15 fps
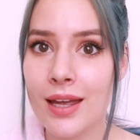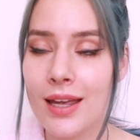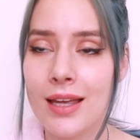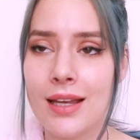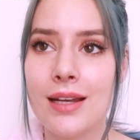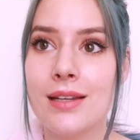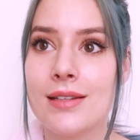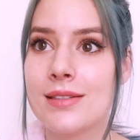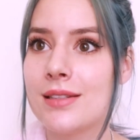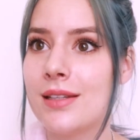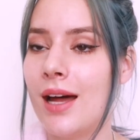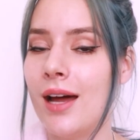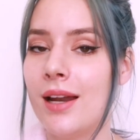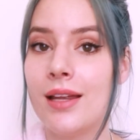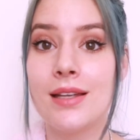it is
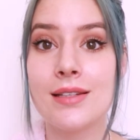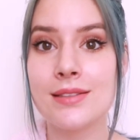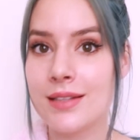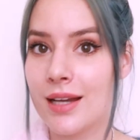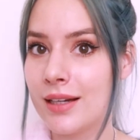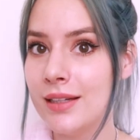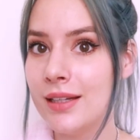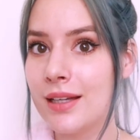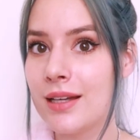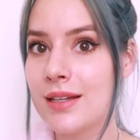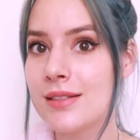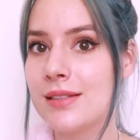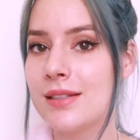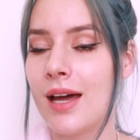that his technique is